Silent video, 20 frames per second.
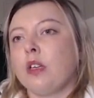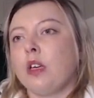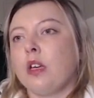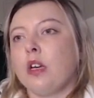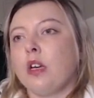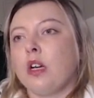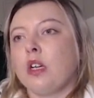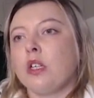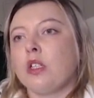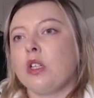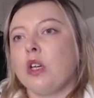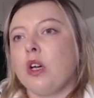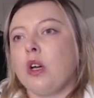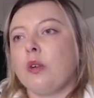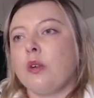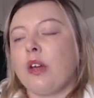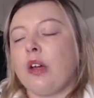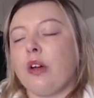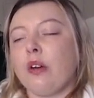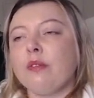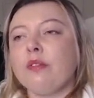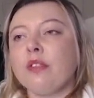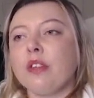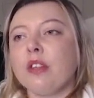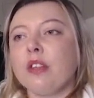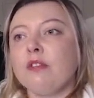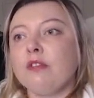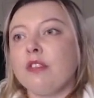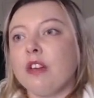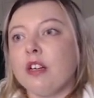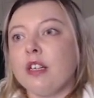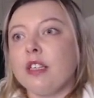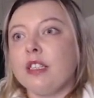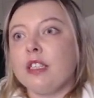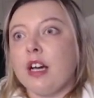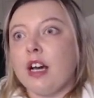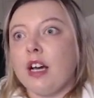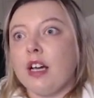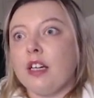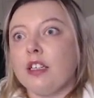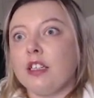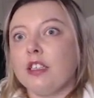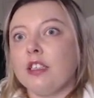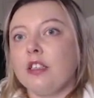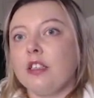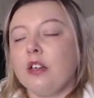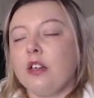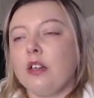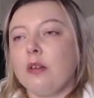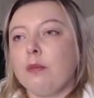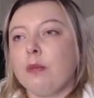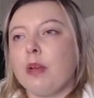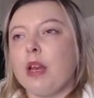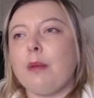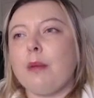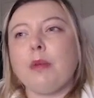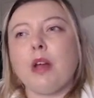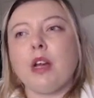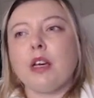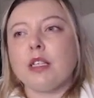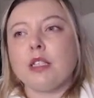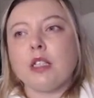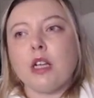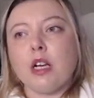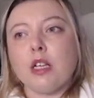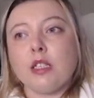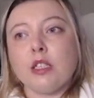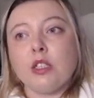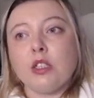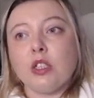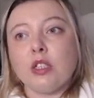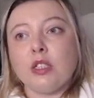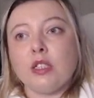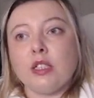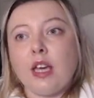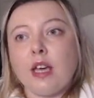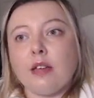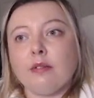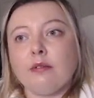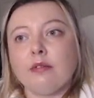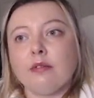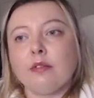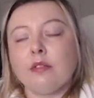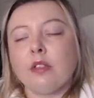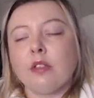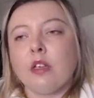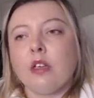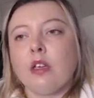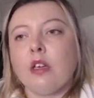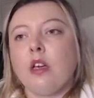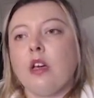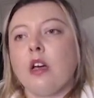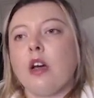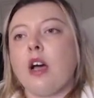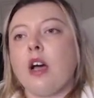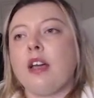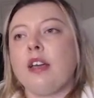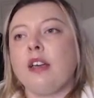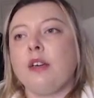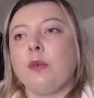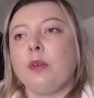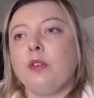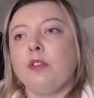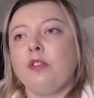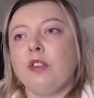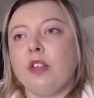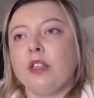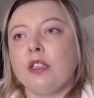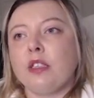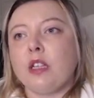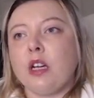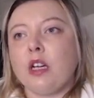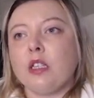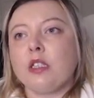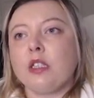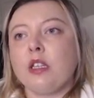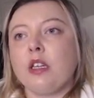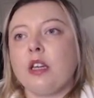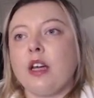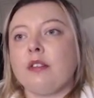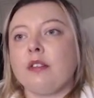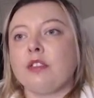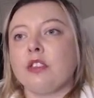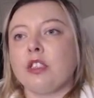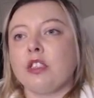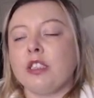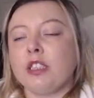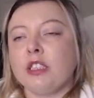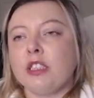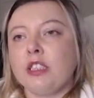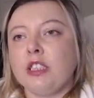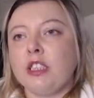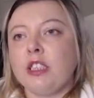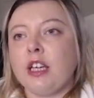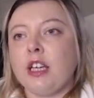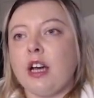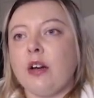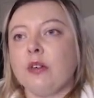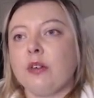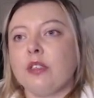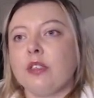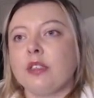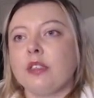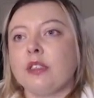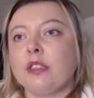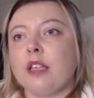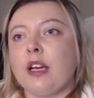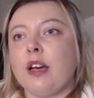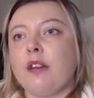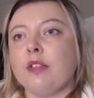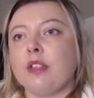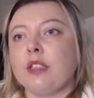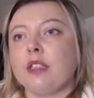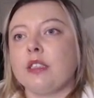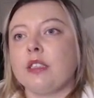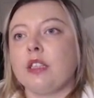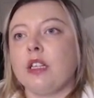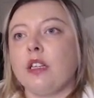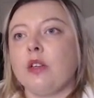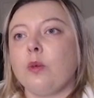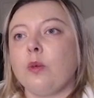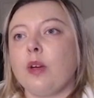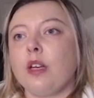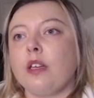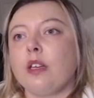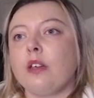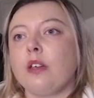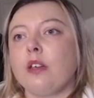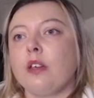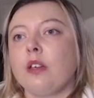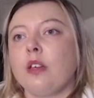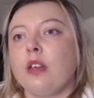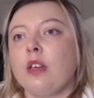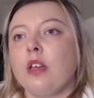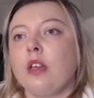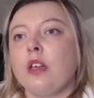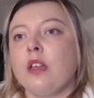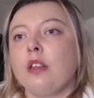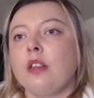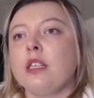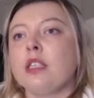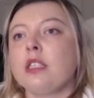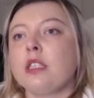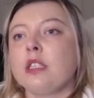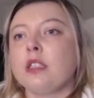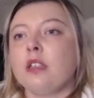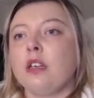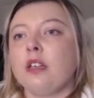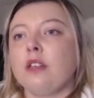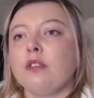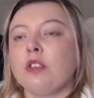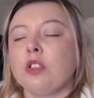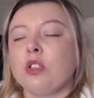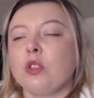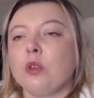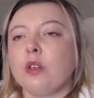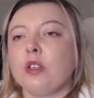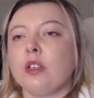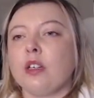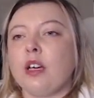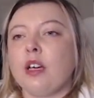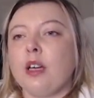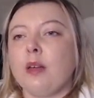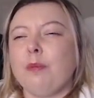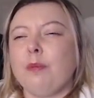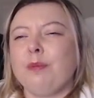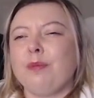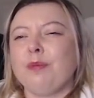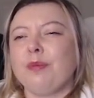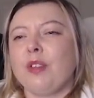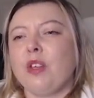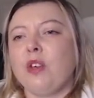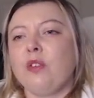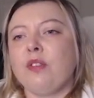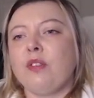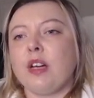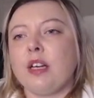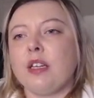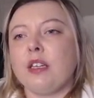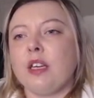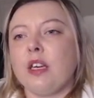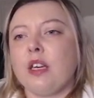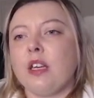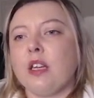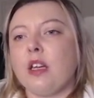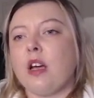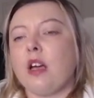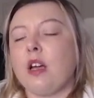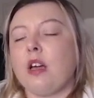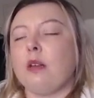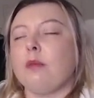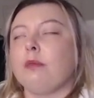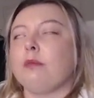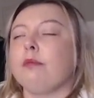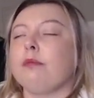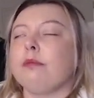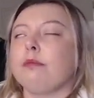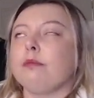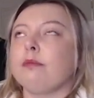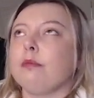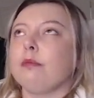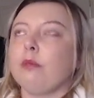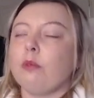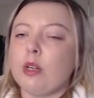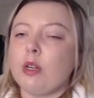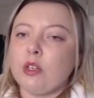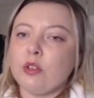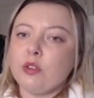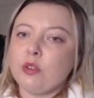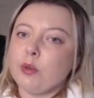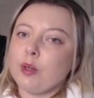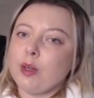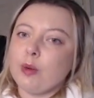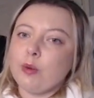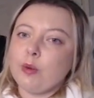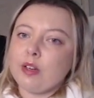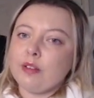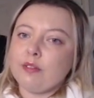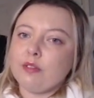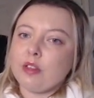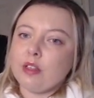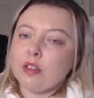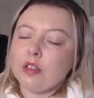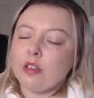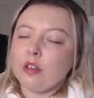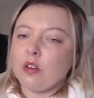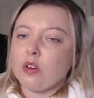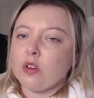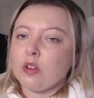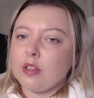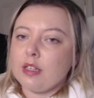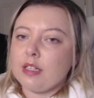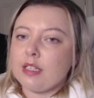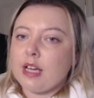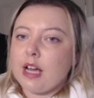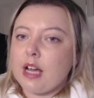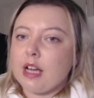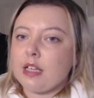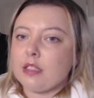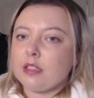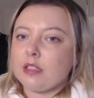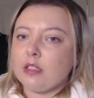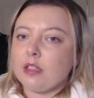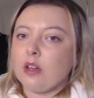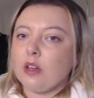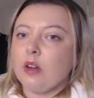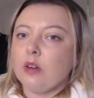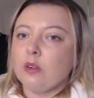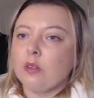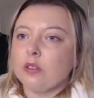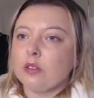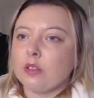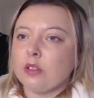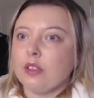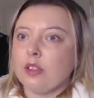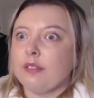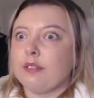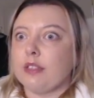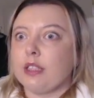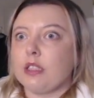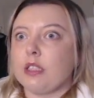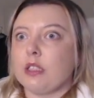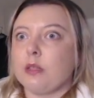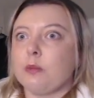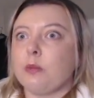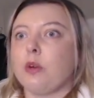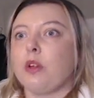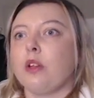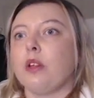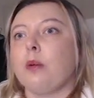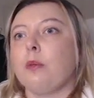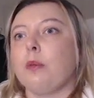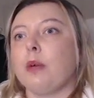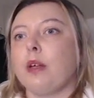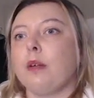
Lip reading: So now I'm feeling very tired, but I'm not exhausted just yet. I will feel exhausted after 16 hours having stayed awake. This is kind of a shortcut. You find it when you're doing one of the early tasks, so sorry if that's a spoiler, but